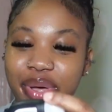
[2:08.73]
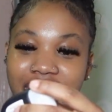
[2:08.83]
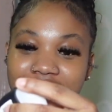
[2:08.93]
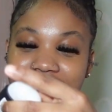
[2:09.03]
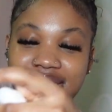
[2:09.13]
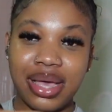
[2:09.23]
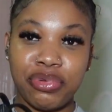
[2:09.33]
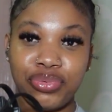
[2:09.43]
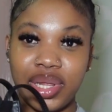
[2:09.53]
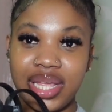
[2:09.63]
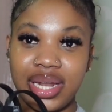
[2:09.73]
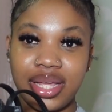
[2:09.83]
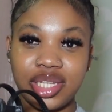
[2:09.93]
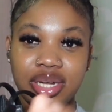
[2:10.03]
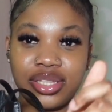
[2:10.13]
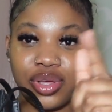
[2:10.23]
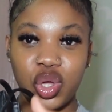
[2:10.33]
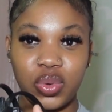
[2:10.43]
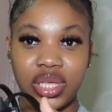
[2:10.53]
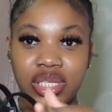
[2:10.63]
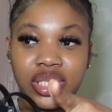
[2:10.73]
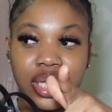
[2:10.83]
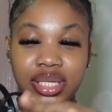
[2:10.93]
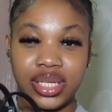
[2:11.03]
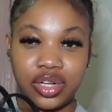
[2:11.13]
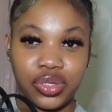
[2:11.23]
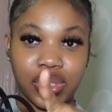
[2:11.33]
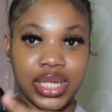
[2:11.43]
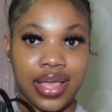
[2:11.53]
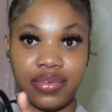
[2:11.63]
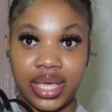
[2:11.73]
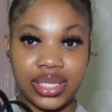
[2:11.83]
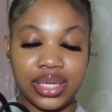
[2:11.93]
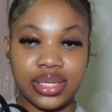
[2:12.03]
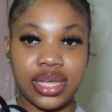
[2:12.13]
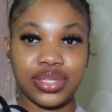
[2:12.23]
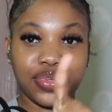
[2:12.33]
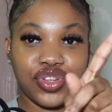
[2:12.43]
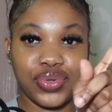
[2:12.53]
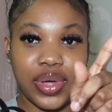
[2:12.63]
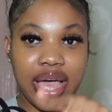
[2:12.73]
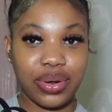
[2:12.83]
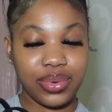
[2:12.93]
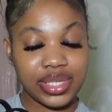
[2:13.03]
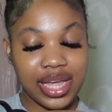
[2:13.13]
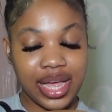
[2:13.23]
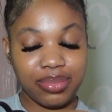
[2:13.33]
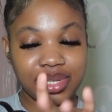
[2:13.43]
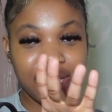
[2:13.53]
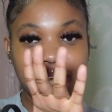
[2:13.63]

But yeah, this comes in really clutch, and it's always an essential to have a hand sanitizer with you at all times.